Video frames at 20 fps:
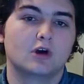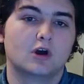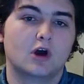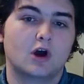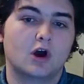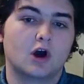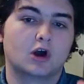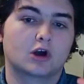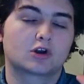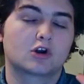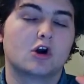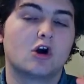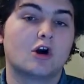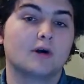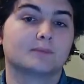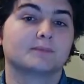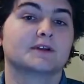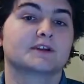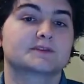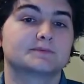
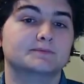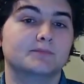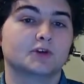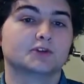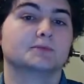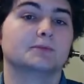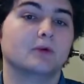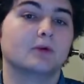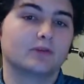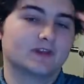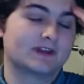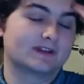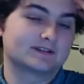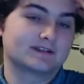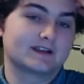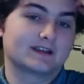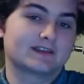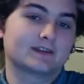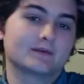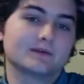accomplish multiple things.
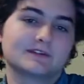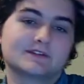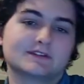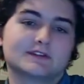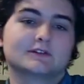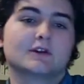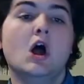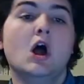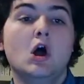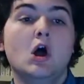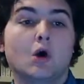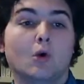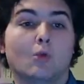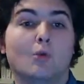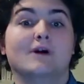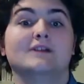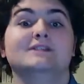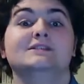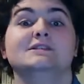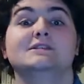Like, there isn't
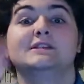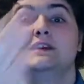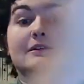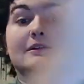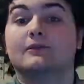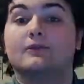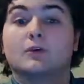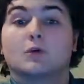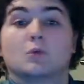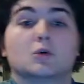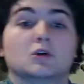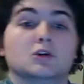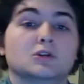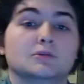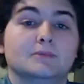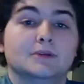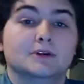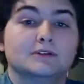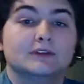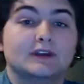one scene for world
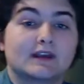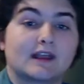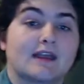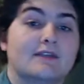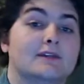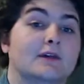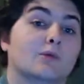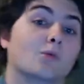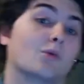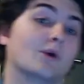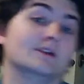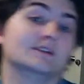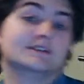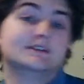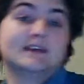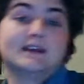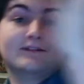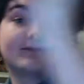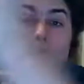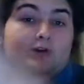building, and then one
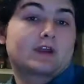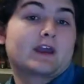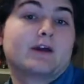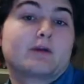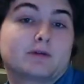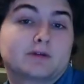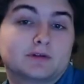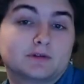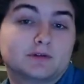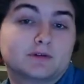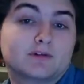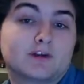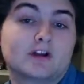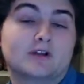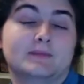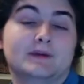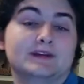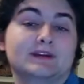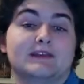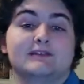scene for character
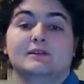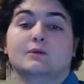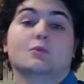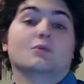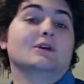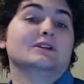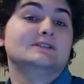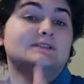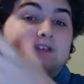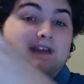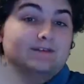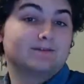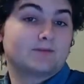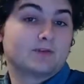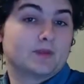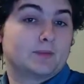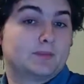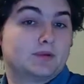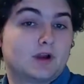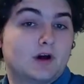development, and then one scene for
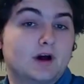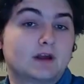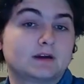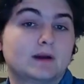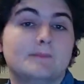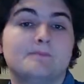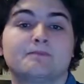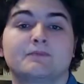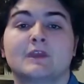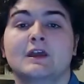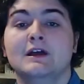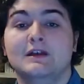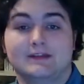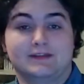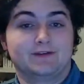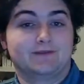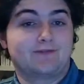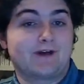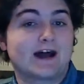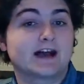the plot.
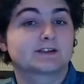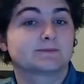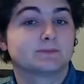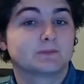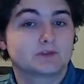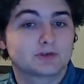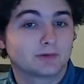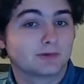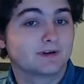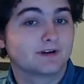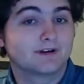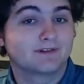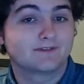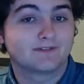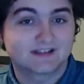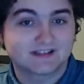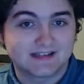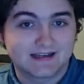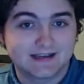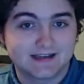The vast majority of the
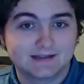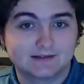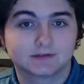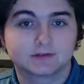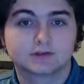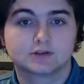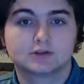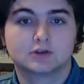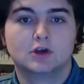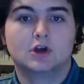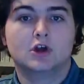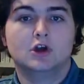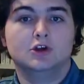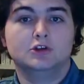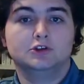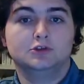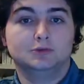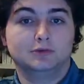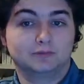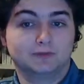scenes
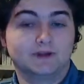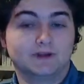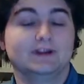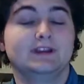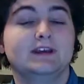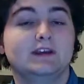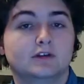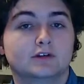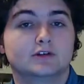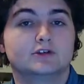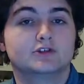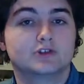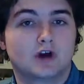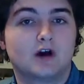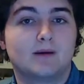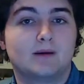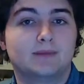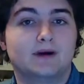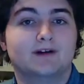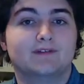do a really good
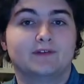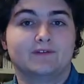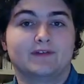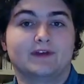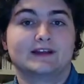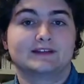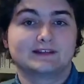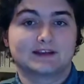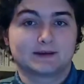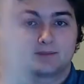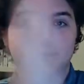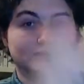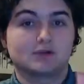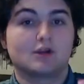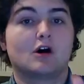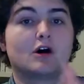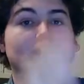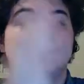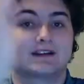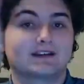job of advancing
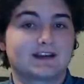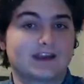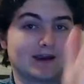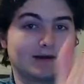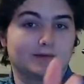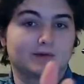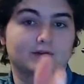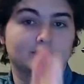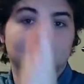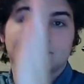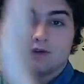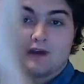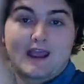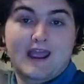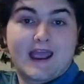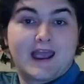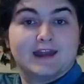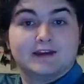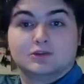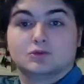plot, character,
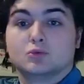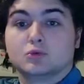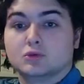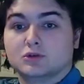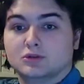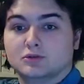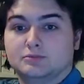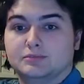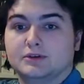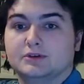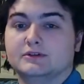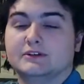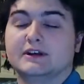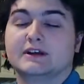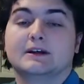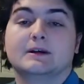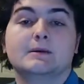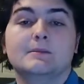and world building